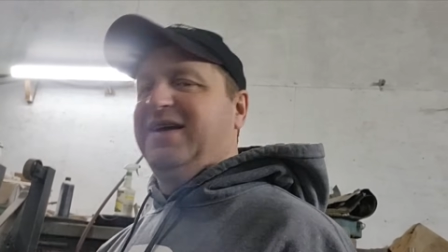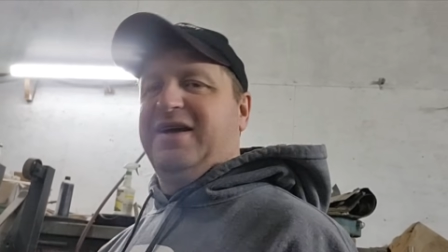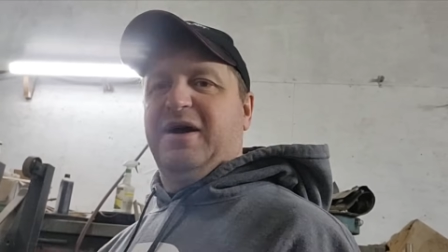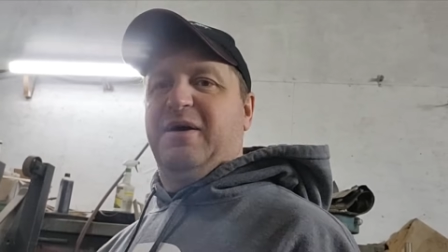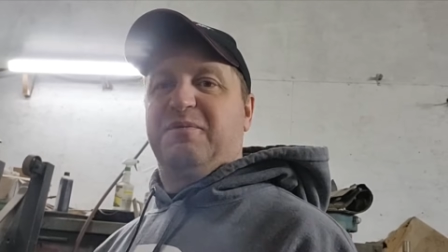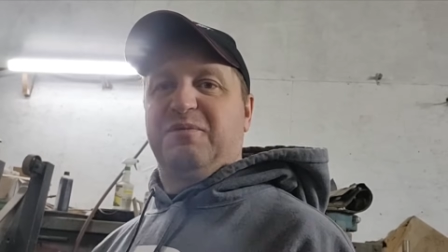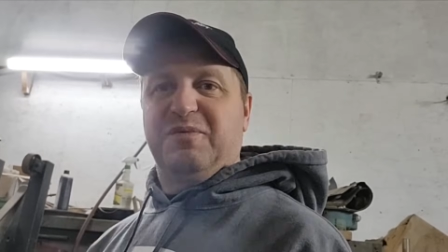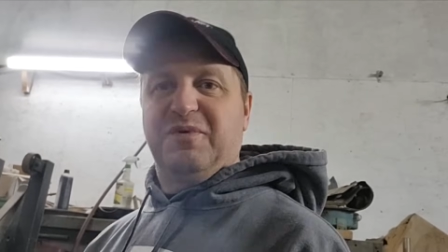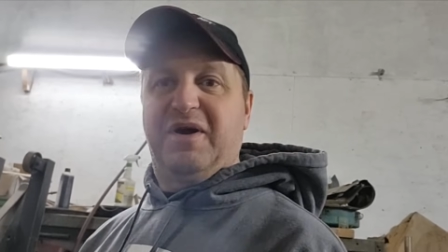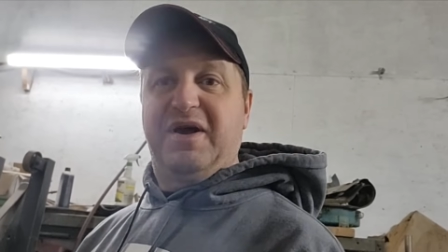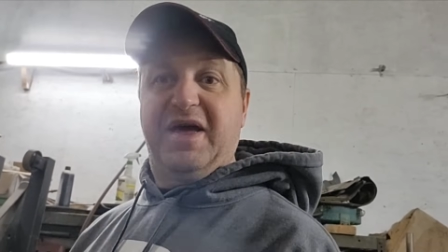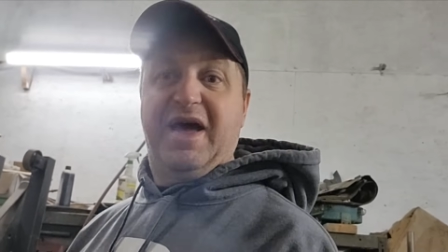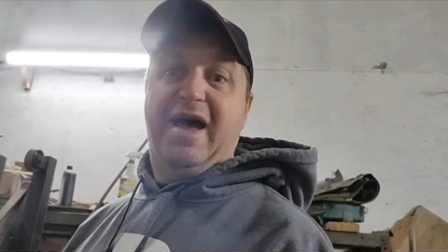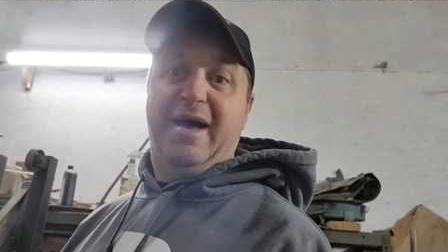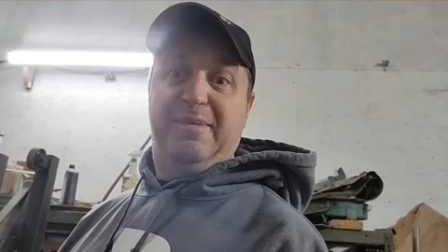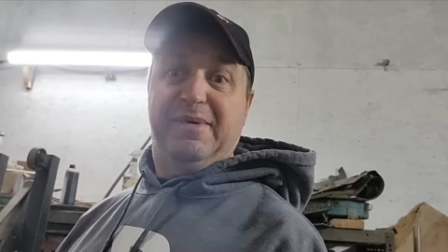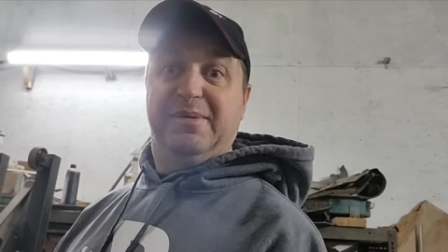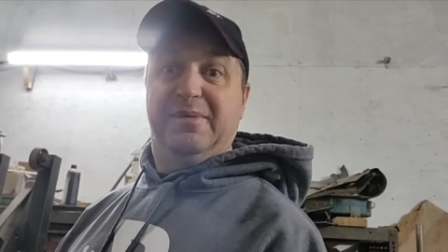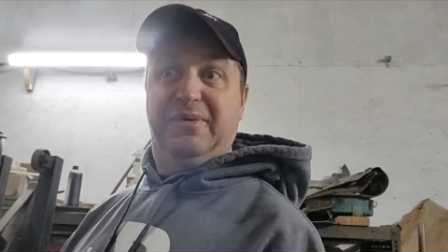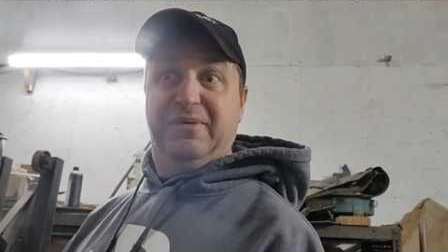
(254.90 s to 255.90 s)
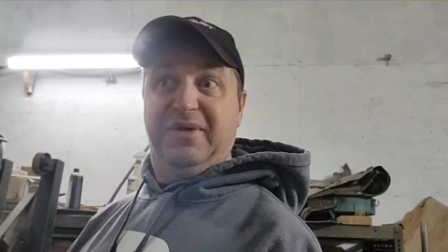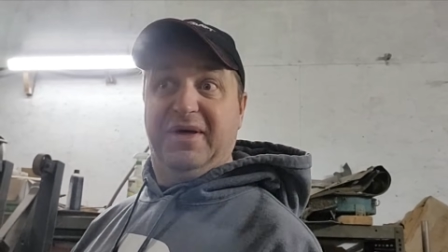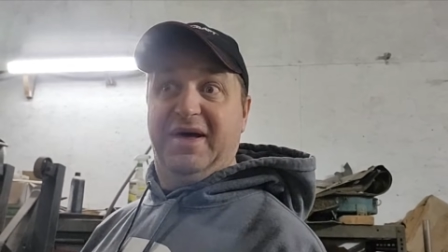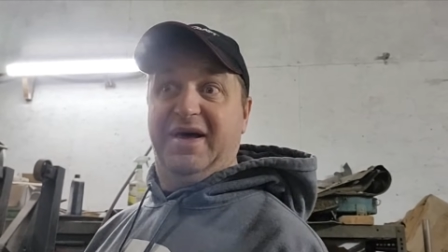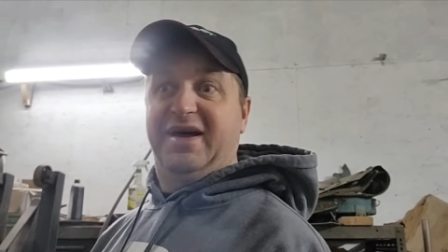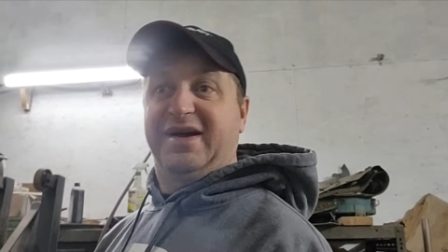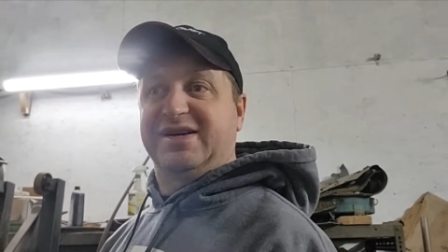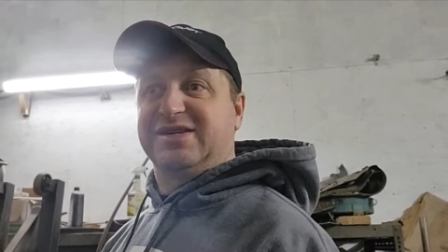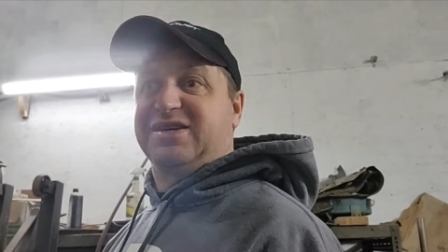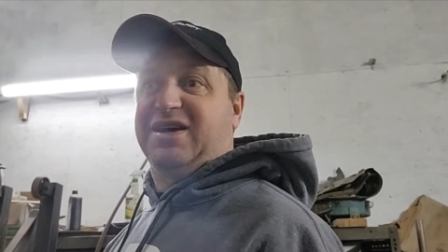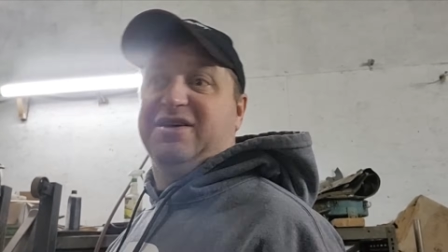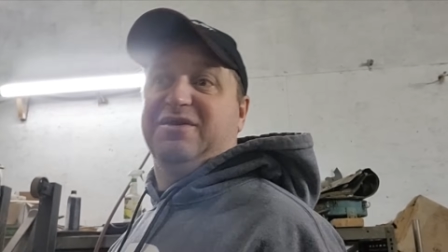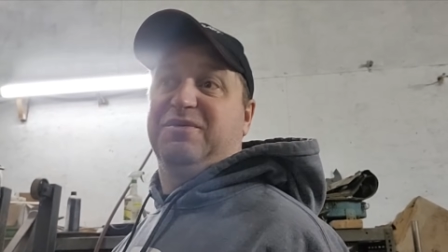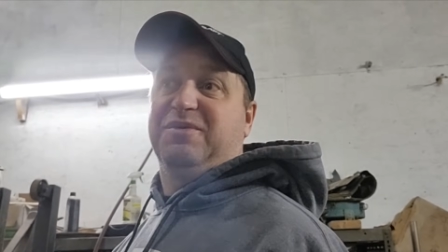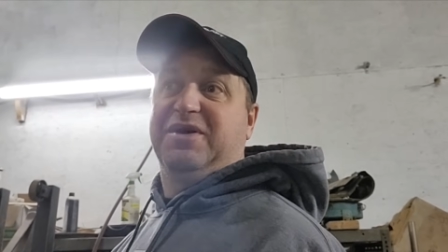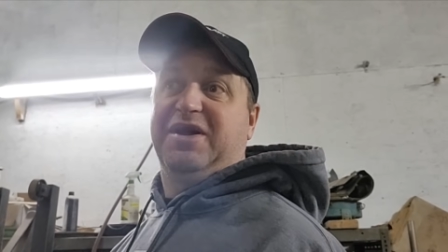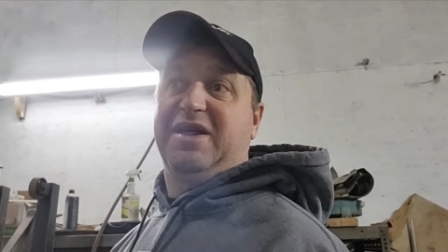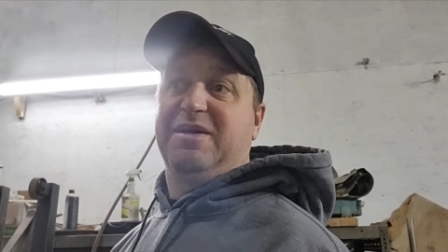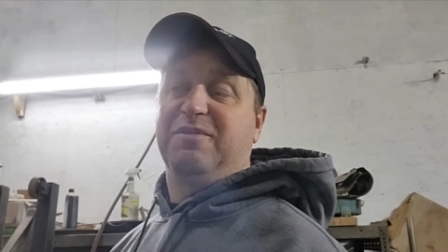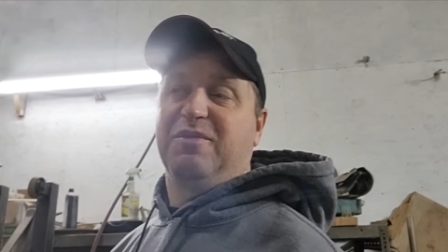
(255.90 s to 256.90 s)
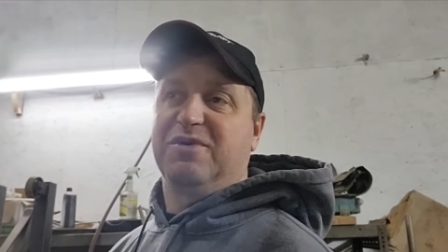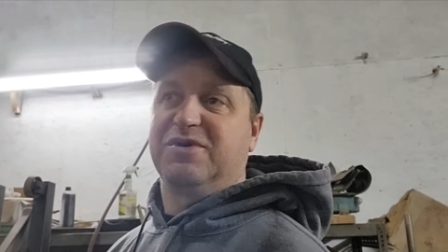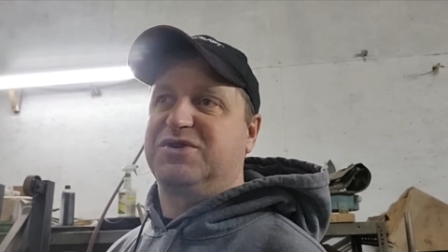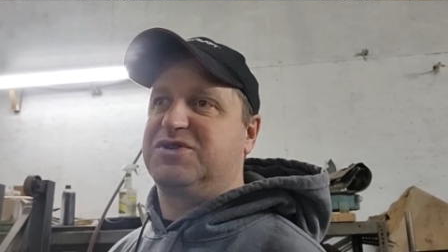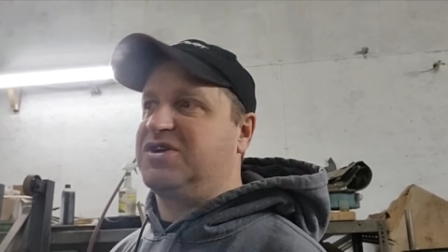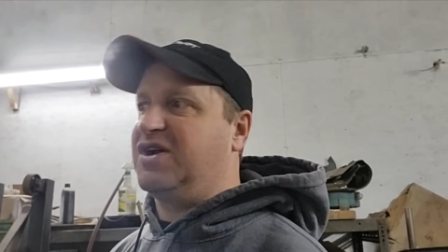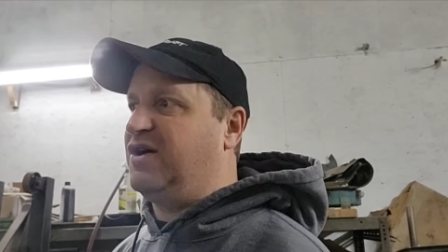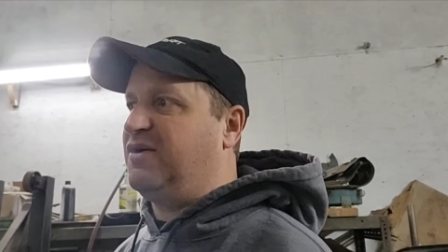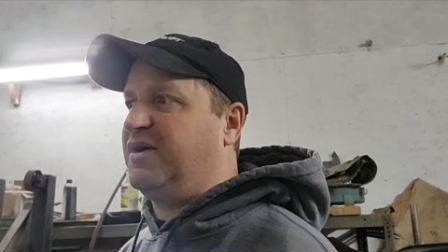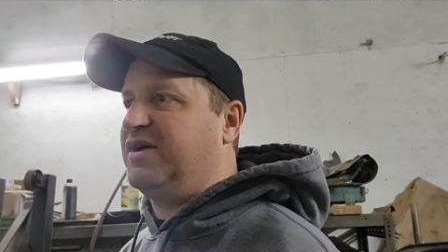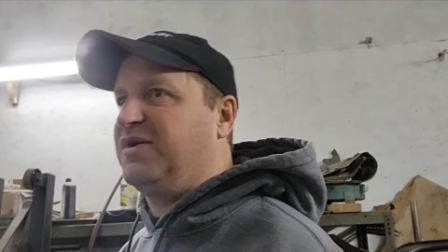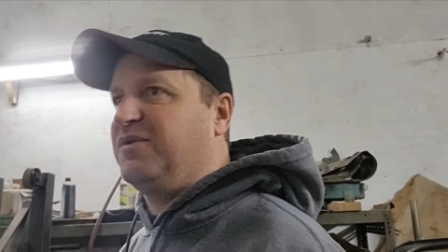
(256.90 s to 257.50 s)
I'm really happy with that because I don't want any more snow.